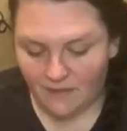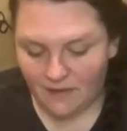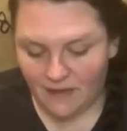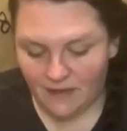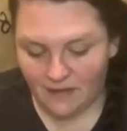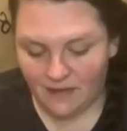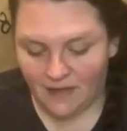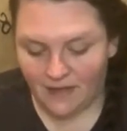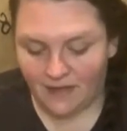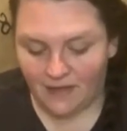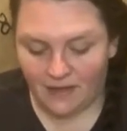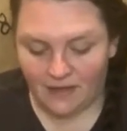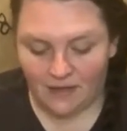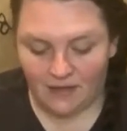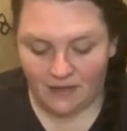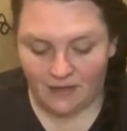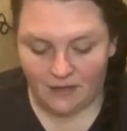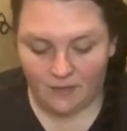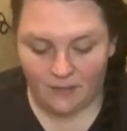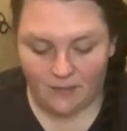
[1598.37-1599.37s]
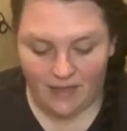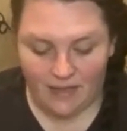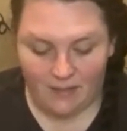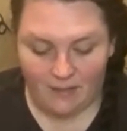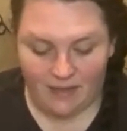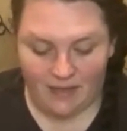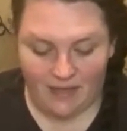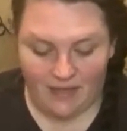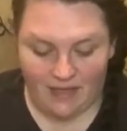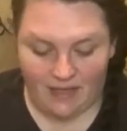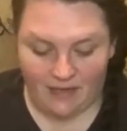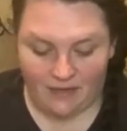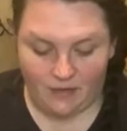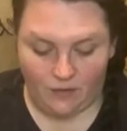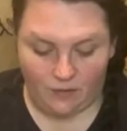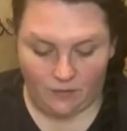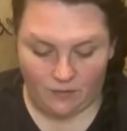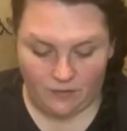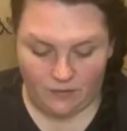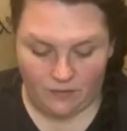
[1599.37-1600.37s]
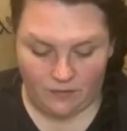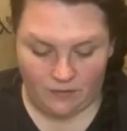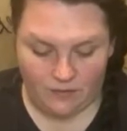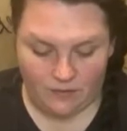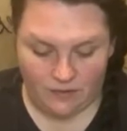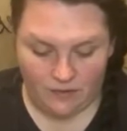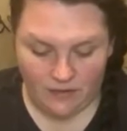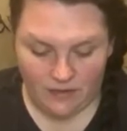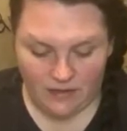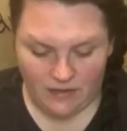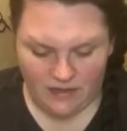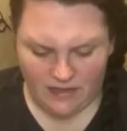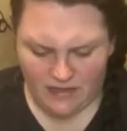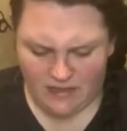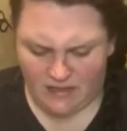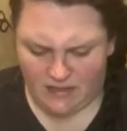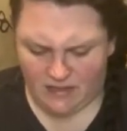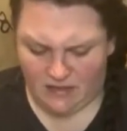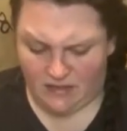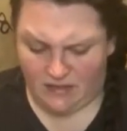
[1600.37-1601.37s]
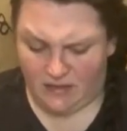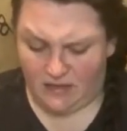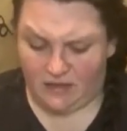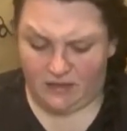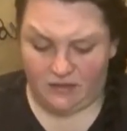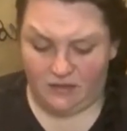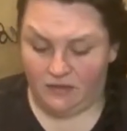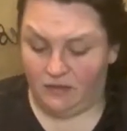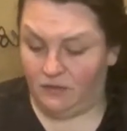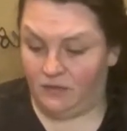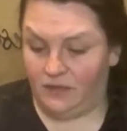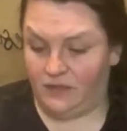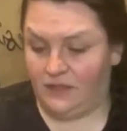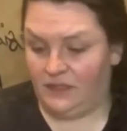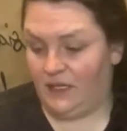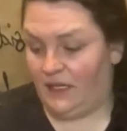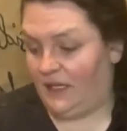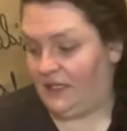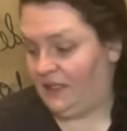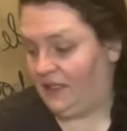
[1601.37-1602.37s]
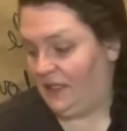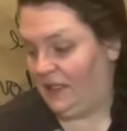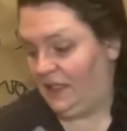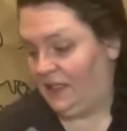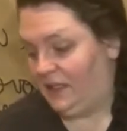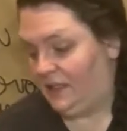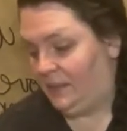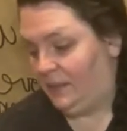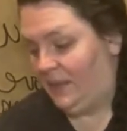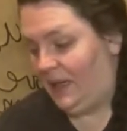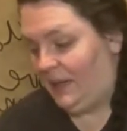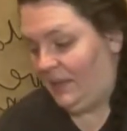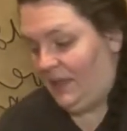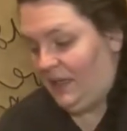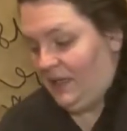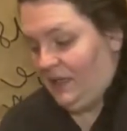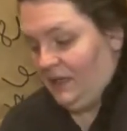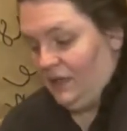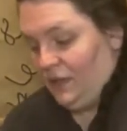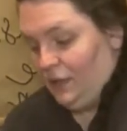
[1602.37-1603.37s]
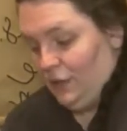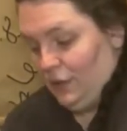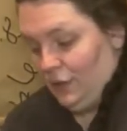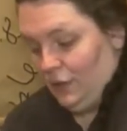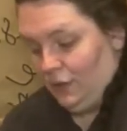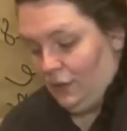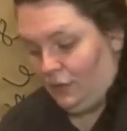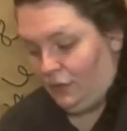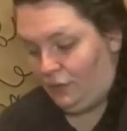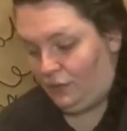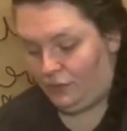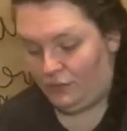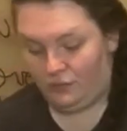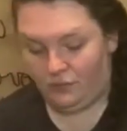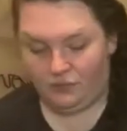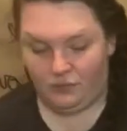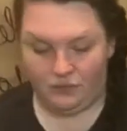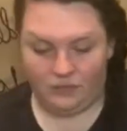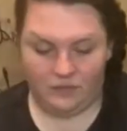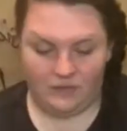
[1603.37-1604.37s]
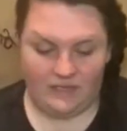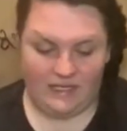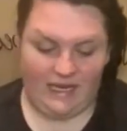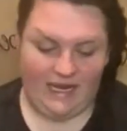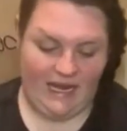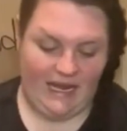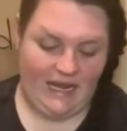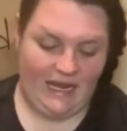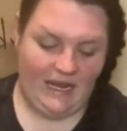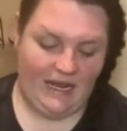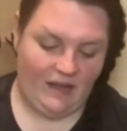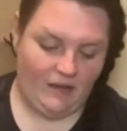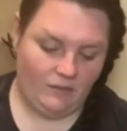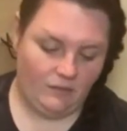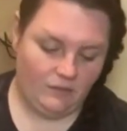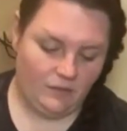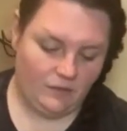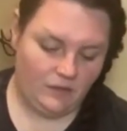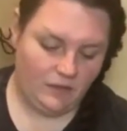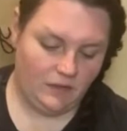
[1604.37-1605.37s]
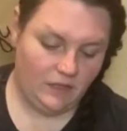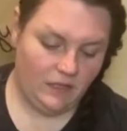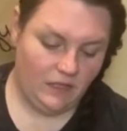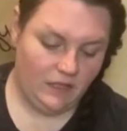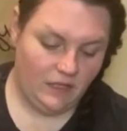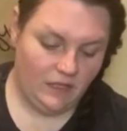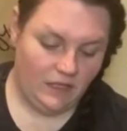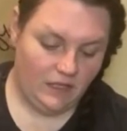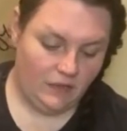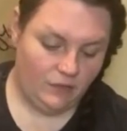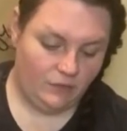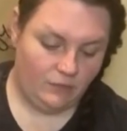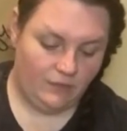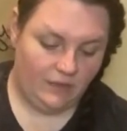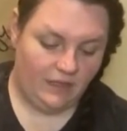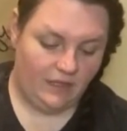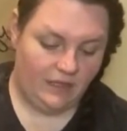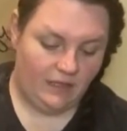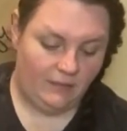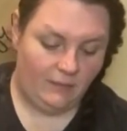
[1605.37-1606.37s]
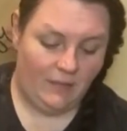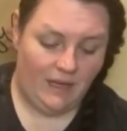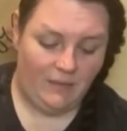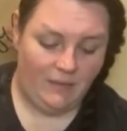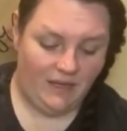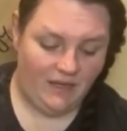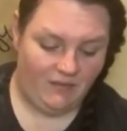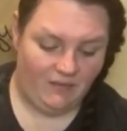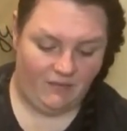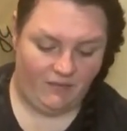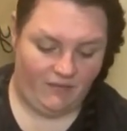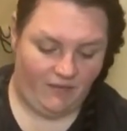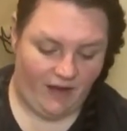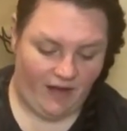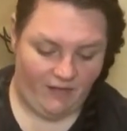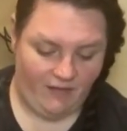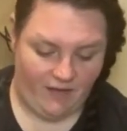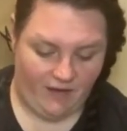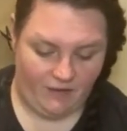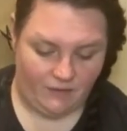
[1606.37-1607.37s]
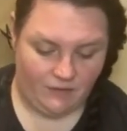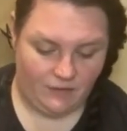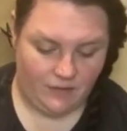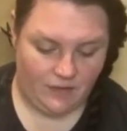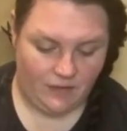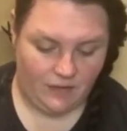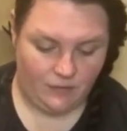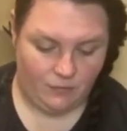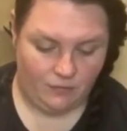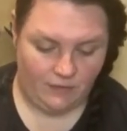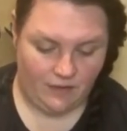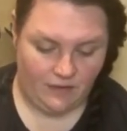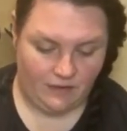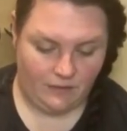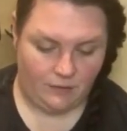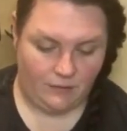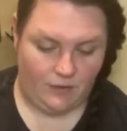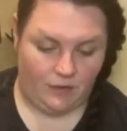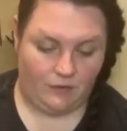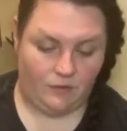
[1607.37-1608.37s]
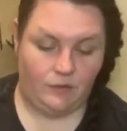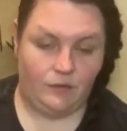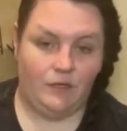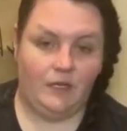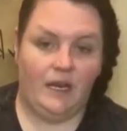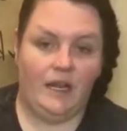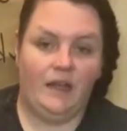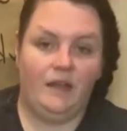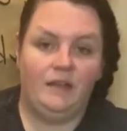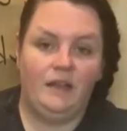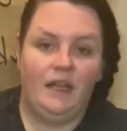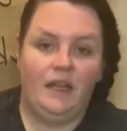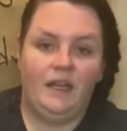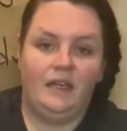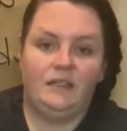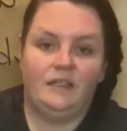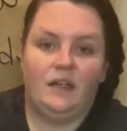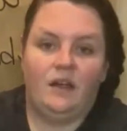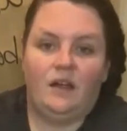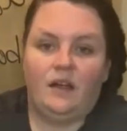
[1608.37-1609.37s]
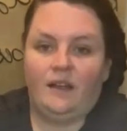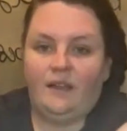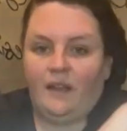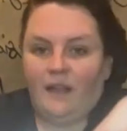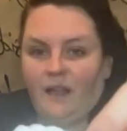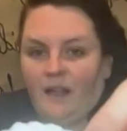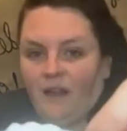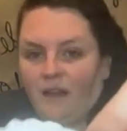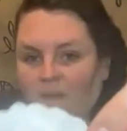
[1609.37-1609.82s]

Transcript: like a little baby, like almost, I don't know what size it is, maybe 2 to 8 ounce. It's really, maybe even 5 ounce. It's really small. So now that it's on there,